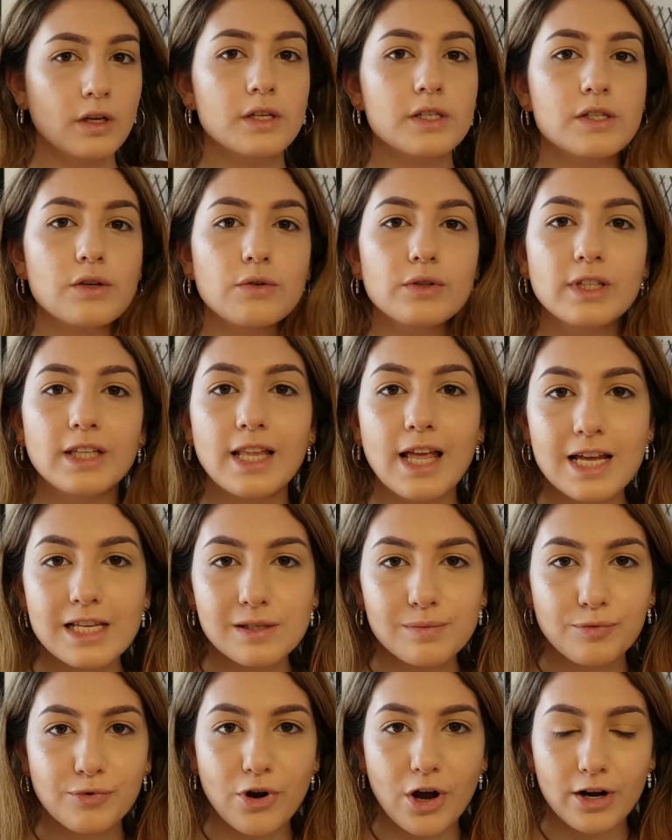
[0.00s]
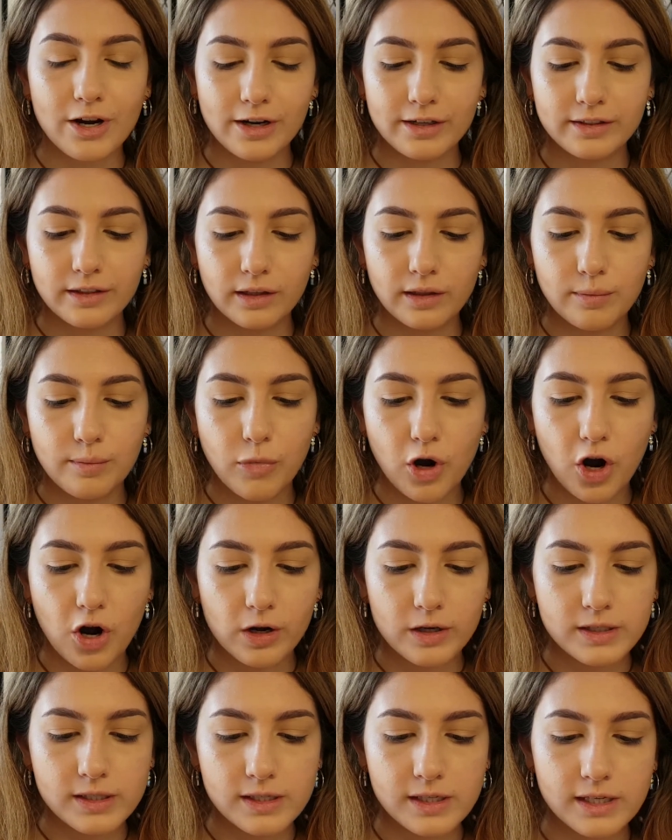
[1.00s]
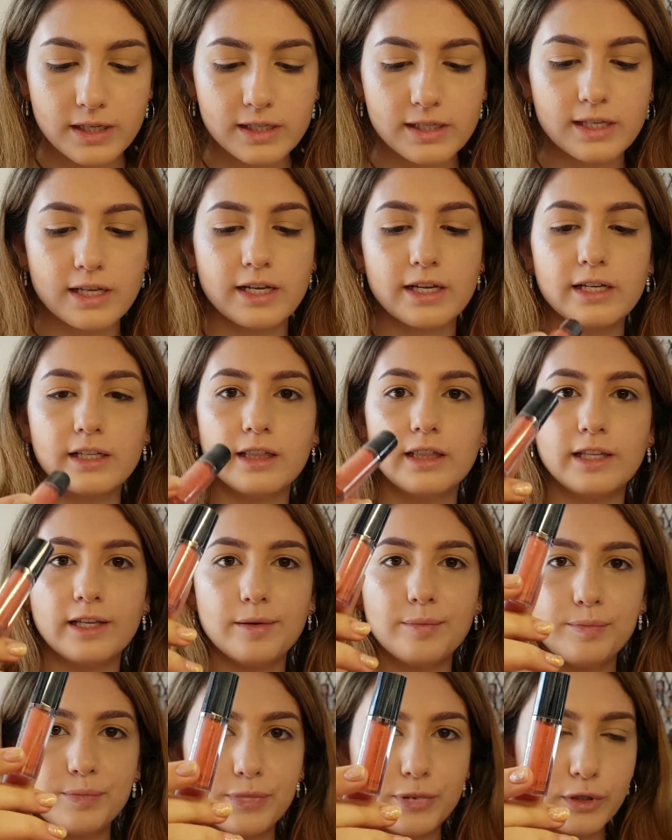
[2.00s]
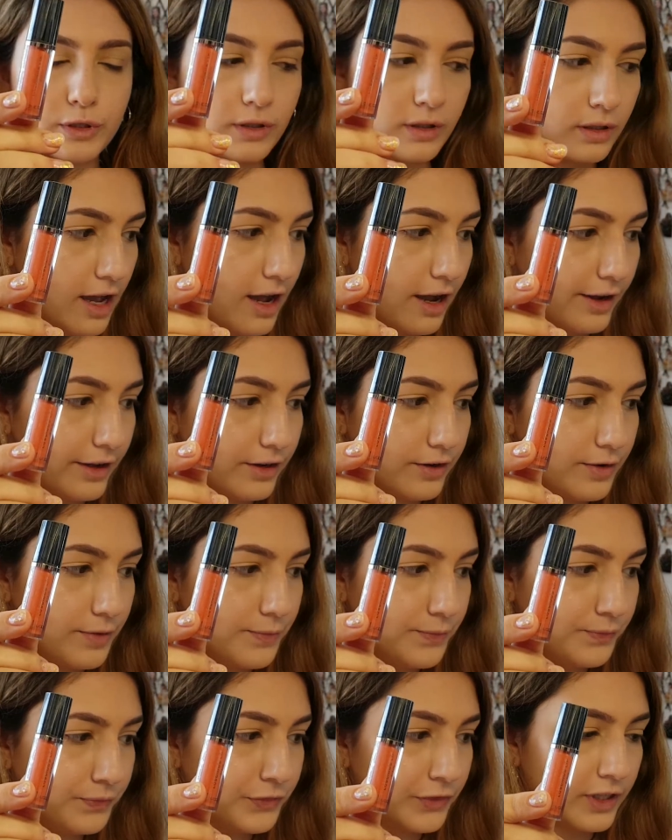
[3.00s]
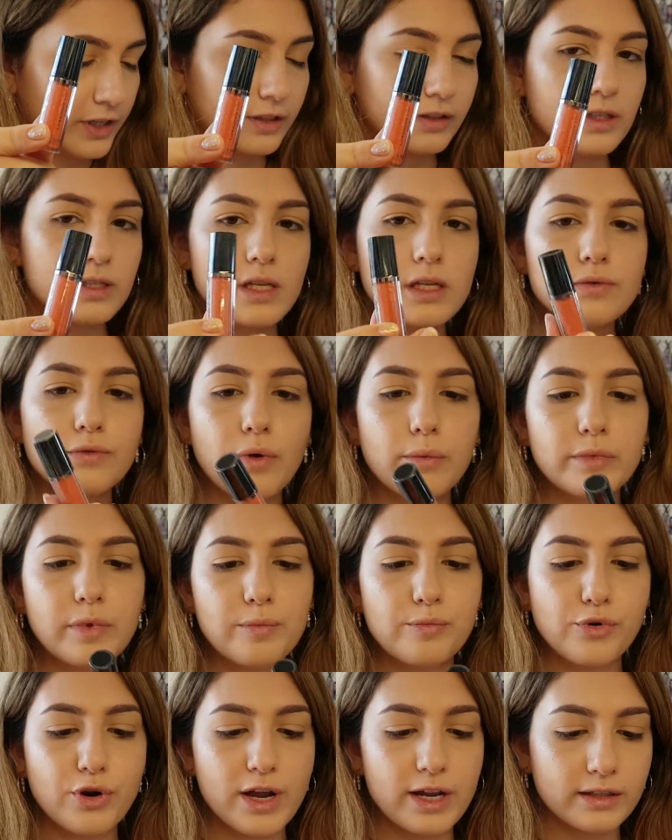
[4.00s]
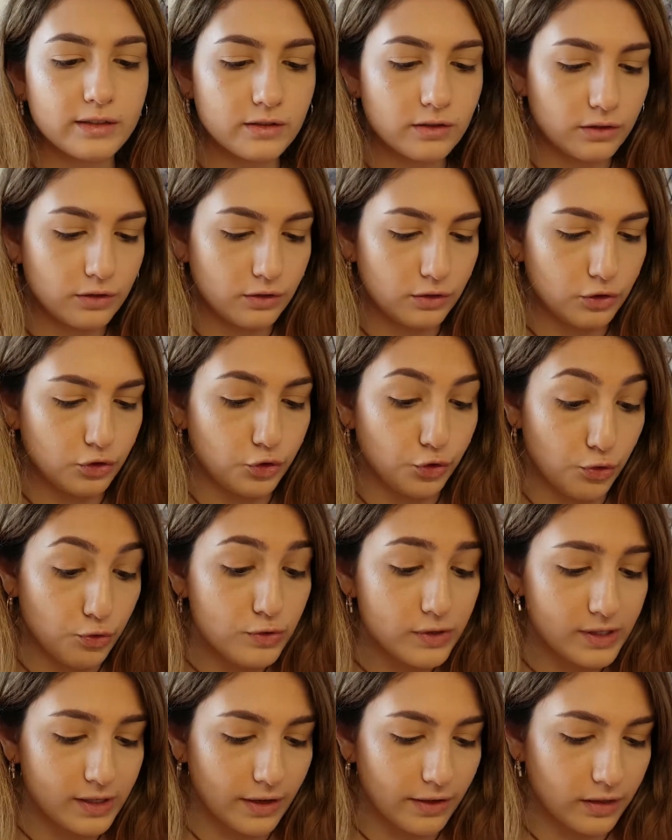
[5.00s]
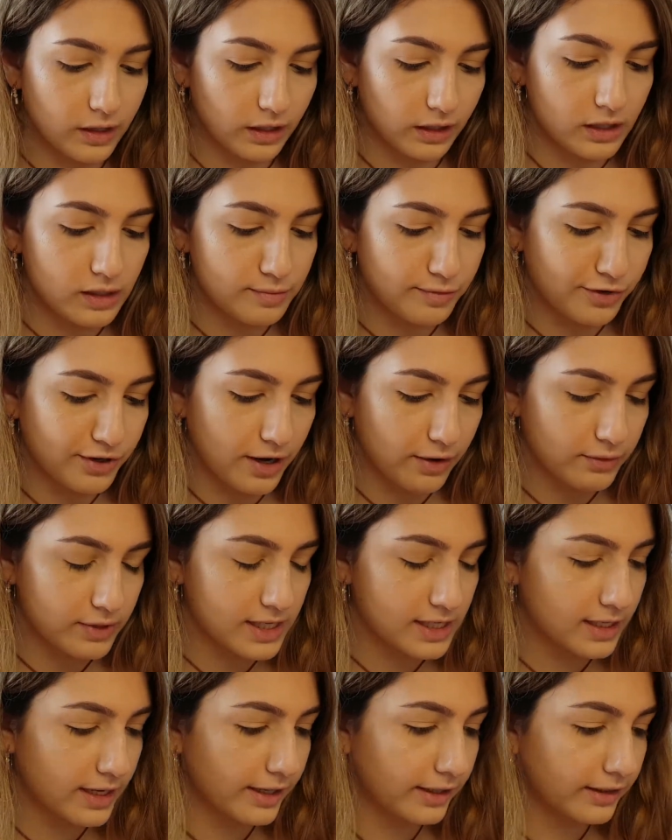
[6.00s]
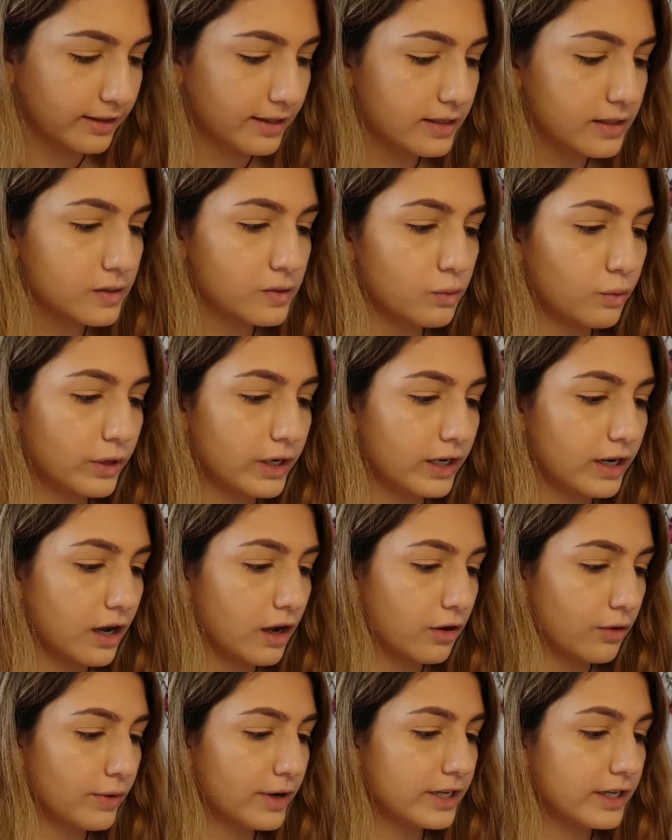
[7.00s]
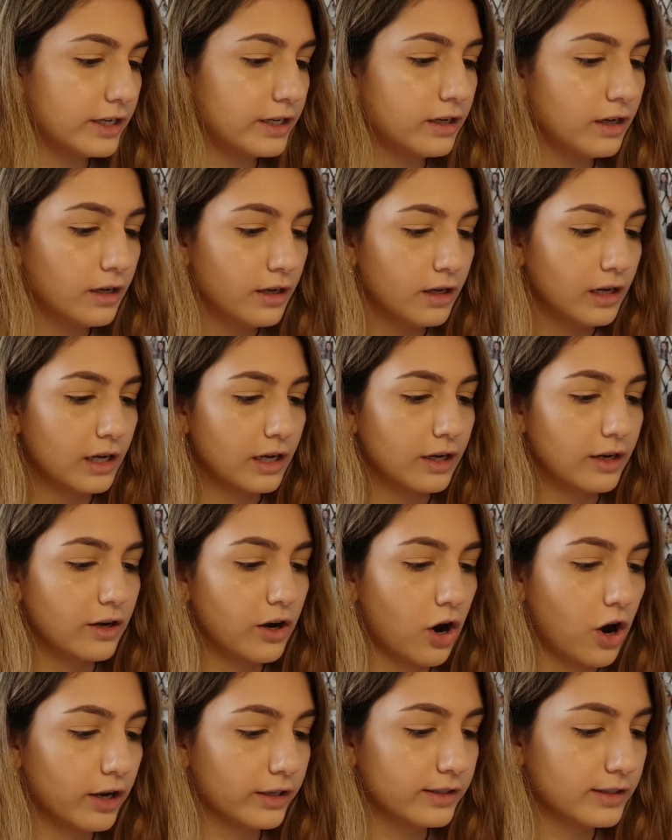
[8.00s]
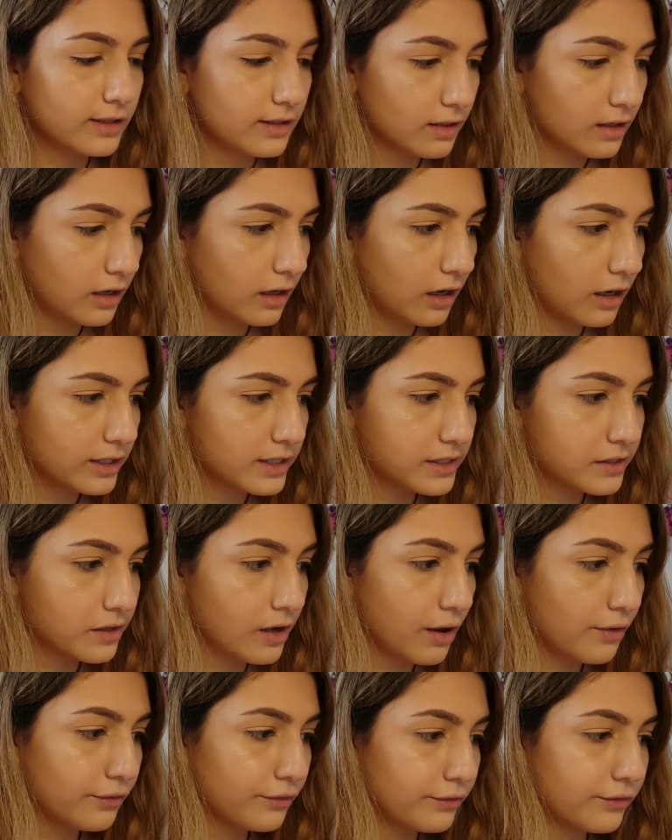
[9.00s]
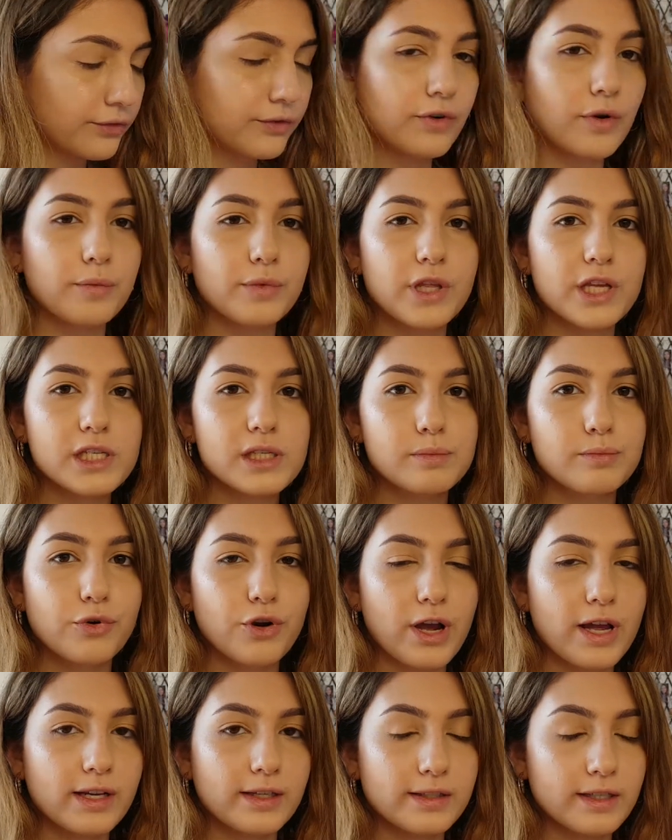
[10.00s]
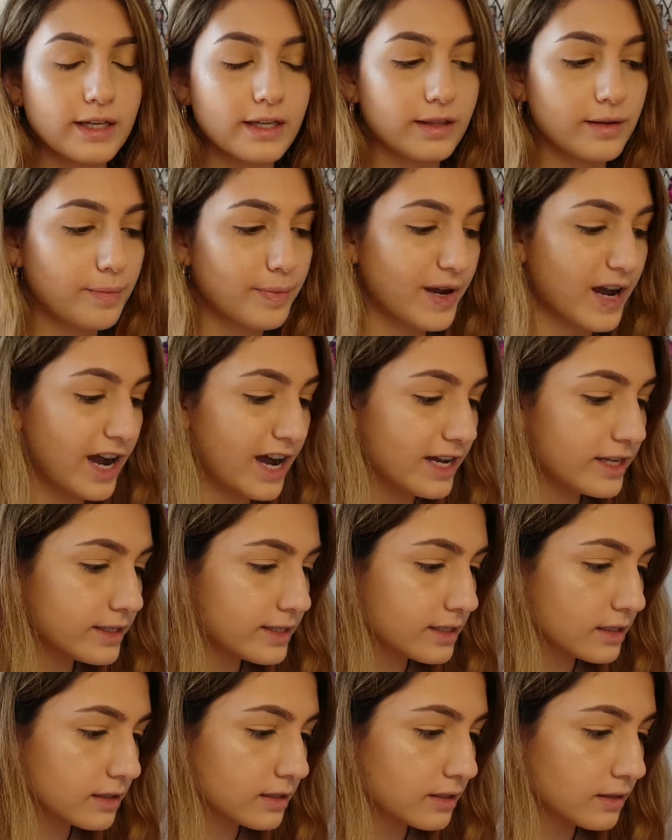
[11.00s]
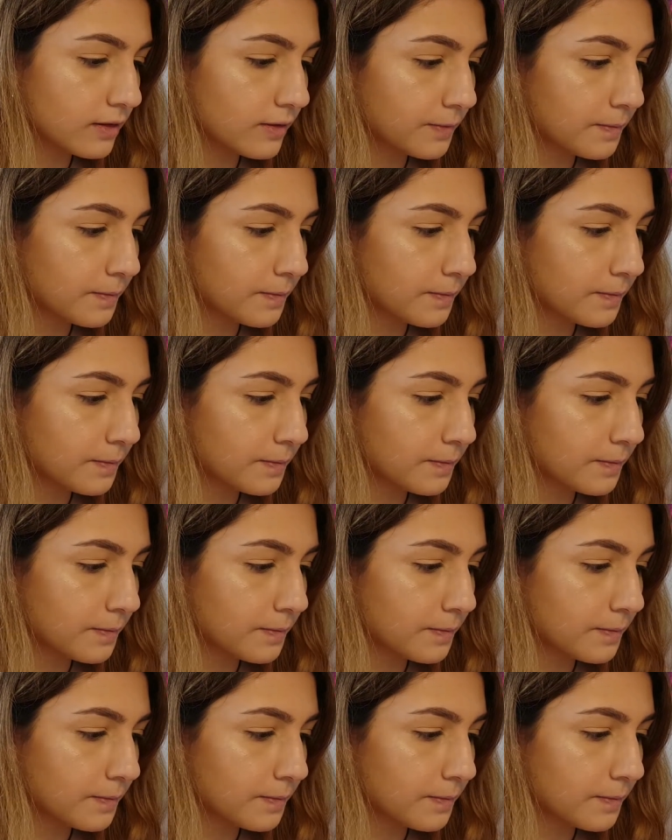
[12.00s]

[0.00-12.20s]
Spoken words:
So the last product in the box is a lip item, and this is from the brand Deuce. I think it's pronounced like this. We already got stuff from this brand in the past,